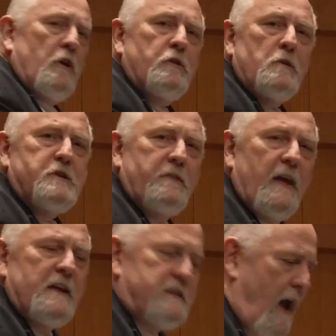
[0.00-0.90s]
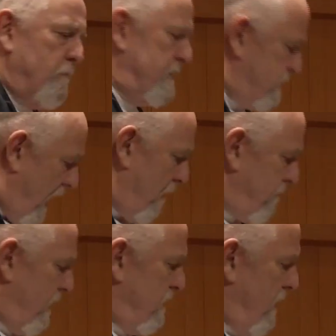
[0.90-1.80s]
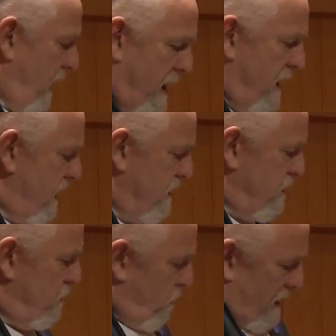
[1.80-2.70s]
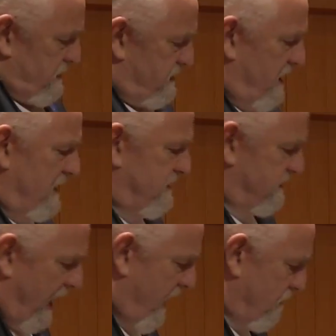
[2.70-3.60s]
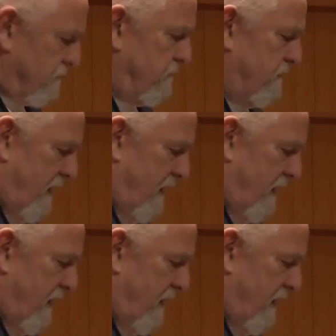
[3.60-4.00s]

Don't you think it's time we stop? Hey, what's that sound?